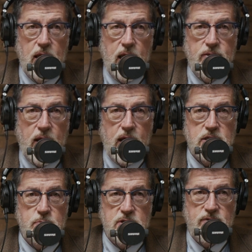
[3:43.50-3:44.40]
and the
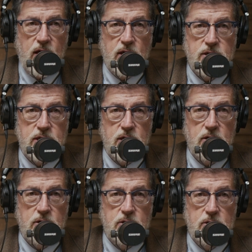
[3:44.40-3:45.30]
hospice
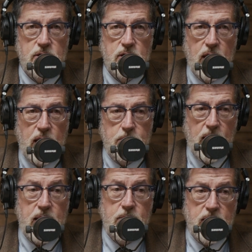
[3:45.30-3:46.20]
volunteer, and
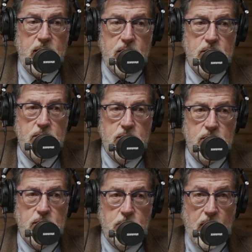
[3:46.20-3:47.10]
maybe
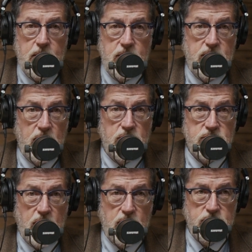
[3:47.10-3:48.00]
maybe there
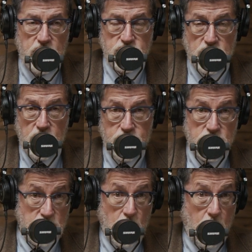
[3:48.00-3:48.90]
is a there's a
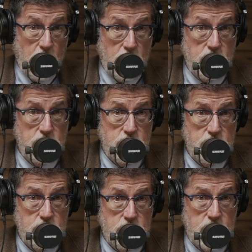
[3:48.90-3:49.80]
there's an urn
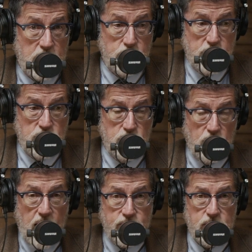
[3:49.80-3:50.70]
not to be too
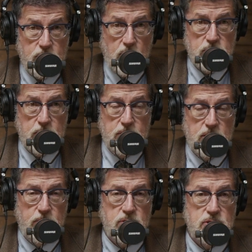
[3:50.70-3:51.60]
graphic because maybe
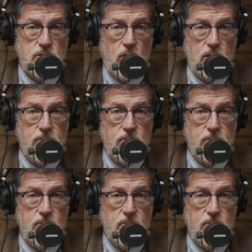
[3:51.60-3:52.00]
the person's already